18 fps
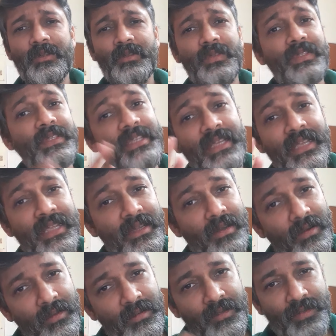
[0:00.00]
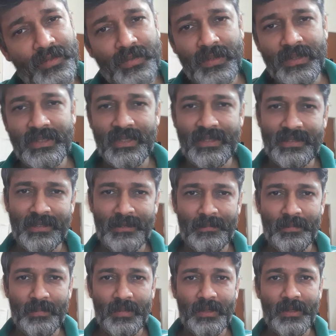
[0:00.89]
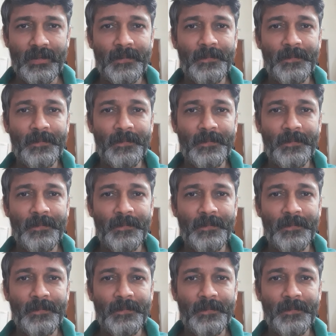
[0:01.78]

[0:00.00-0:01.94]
So sea also is a symbol,